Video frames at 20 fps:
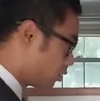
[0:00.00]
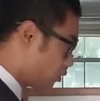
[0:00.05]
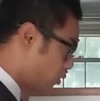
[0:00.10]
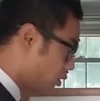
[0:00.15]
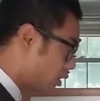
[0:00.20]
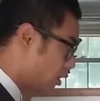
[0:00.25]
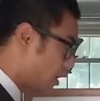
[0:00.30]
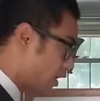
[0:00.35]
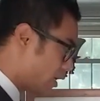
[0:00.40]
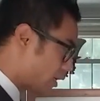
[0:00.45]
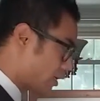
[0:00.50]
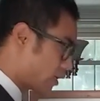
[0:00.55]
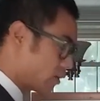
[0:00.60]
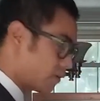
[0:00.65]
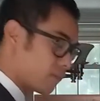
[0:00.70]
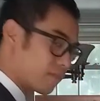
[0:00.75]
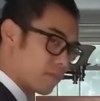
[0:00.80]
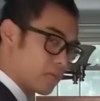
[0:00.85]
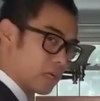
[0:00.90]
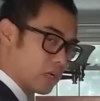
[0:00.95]
you can like
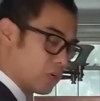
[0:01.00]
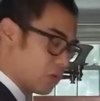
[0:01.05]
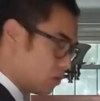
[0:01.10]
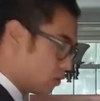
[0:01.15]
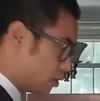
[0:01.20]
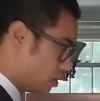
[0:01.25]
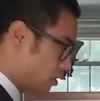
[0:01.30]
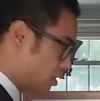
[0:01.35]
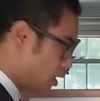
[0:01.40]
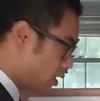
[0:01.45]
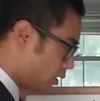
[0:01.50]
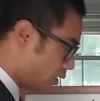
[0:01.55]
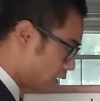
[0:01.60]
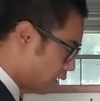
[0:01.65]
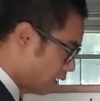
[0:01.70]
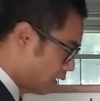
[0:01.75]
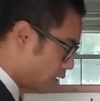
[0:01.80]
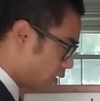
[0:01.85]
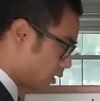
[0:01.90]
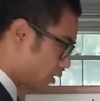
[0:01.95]
it. You're not gonna
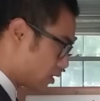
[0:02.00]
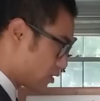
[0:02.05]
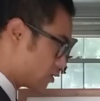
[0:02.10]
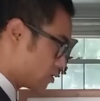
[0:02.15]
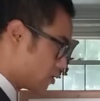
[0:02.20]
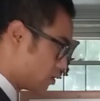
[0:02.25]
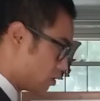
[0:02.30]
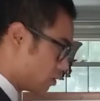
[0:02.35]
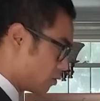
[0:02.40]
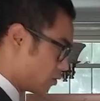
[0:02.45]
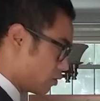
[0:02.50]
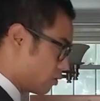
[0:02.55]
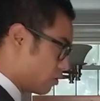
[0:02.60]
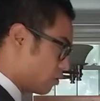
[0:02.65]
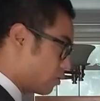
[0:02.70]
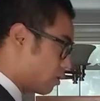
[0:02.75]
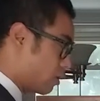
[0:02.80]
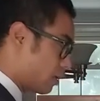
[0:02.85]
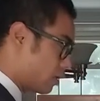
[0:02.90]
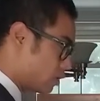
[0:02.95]
hate it because
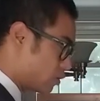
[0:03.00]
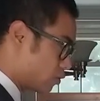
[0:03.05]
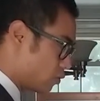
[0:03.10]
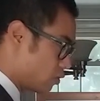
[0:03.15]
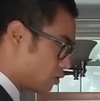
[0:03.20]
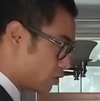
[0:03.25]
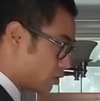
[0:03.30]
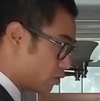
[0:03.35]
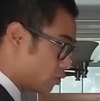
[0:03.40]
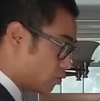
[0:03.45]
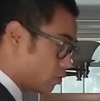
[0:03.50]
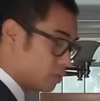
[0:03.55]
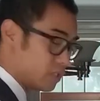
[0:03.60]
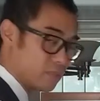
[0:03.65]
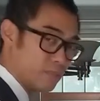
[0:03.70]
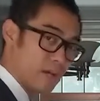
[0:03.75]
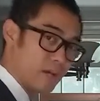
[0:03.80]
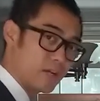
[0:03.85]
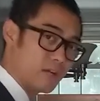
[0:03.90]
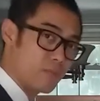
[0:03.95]
you like sushi.
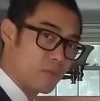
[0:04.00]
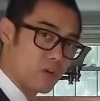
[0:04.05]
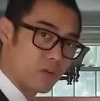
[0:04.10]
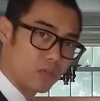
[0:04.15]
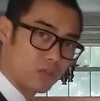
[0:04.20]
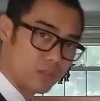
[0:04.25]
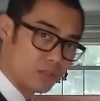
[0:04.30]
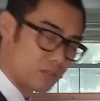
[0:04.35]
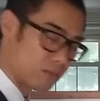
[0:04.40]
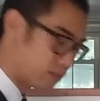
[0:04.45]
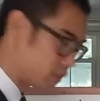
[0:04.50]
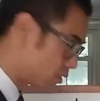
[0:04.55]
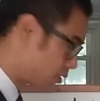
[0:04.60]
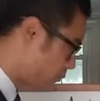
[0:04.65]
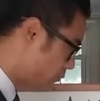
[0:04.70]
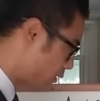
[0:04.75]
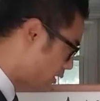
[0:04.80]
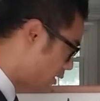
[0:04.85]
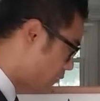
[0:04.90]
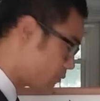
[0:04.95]
Sushi better than burgers, right?
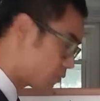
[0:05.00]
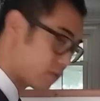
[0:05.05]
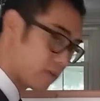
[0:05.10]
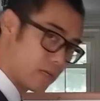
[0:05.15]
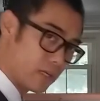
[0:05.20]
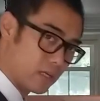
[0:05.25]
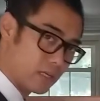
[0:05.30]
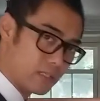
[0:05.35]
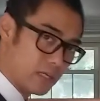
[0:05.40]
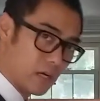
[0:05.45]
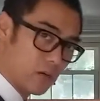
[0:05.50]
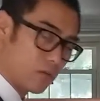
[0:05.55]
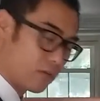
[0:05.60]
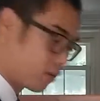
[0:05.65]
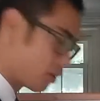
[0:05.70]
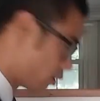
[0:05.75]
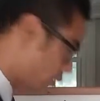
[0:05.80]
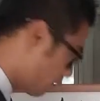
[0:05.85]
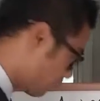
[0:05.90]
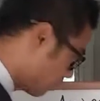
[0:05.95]
Sometimes, right? It's
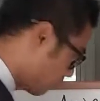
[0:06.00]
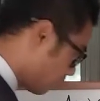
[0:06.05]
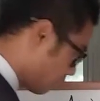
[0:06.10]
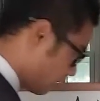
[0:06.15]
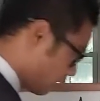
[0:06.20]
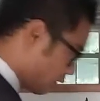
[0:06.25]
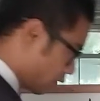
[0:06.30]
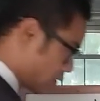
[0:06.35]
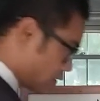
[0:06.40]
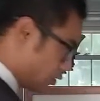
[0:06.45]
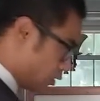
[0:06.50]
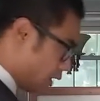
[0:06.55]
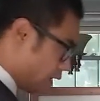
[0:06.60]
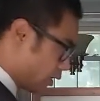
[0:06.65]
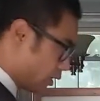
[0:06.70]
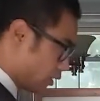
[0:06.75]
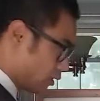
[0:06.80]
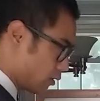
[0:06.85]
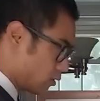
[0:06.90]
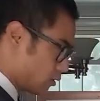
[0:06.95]
healthier. You
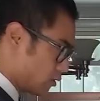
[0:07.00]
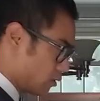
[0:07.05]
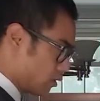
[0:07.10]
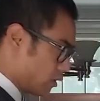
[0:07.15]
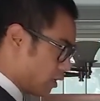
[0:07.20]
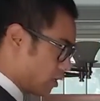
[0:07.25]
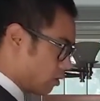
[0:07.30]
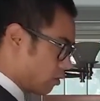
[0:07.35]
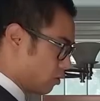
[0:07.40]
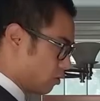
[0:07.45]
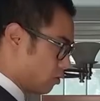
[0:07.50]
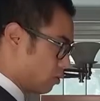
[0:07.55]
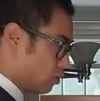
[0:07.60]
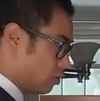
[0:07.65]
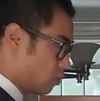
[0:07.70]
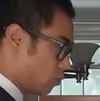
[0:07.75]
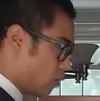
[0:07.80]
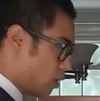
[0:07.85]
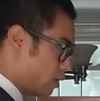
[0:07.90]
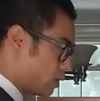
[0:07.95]
like it. Now
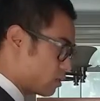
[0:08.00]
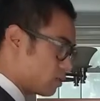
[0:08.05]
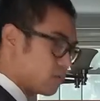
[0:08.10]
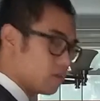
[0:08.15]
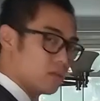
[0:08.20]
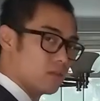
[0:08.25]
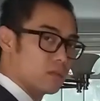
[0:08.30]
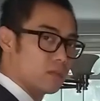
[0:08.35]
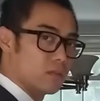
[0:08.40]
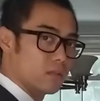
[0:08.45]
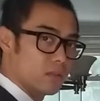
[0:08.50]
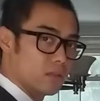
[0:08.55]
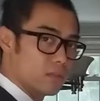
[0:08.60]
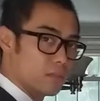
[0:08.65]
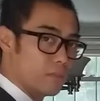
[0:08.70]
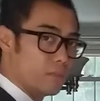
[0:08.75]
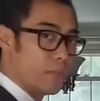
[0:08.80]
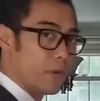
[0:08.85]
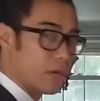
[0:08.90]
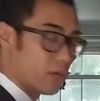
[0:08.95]
you want
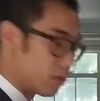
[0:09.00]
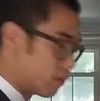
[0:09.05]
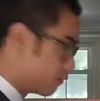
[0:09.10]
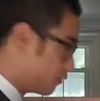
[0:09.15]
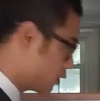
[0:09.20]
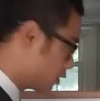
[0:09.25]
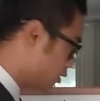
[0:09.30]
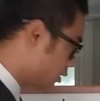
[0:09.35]
better if you